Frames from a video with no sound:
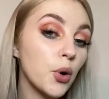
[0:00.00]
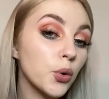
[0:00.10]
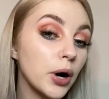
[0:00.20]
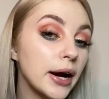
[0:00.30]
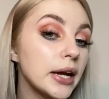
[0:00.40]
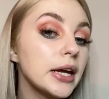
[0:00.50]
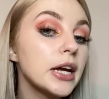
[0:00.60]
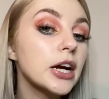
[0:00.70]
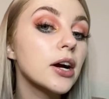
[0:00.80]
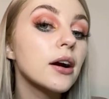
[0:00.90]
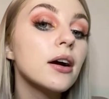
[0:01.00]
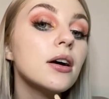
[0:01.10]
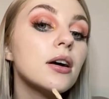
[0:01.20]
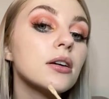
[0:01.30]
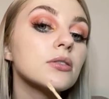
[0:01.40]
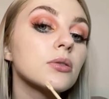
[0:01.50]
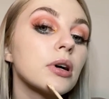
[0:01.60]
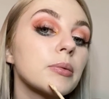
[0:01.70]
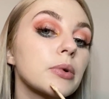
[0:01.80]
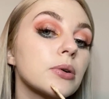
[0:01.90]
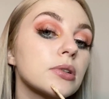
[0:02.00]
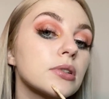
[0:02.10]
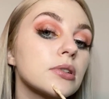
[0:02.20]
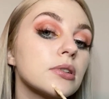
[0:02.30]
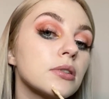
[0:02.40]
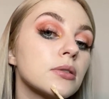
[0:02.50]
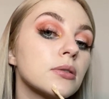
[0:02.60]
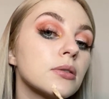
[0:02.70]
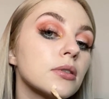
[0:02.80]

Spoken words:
right here, so I'm going to